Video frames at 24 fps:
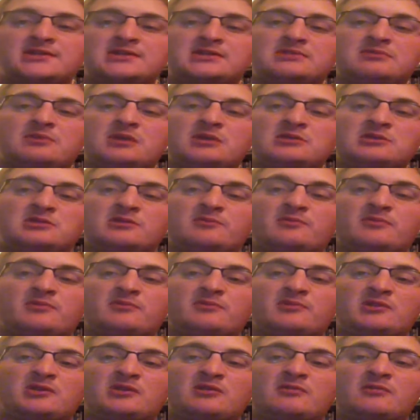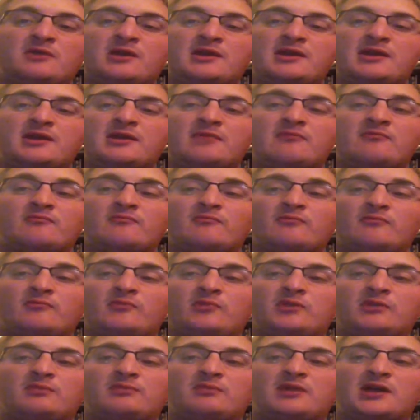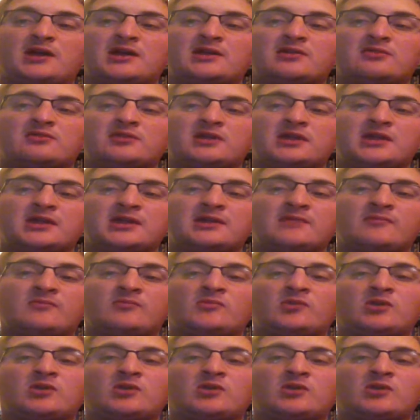especially for PewDiePie, Emily Blackery,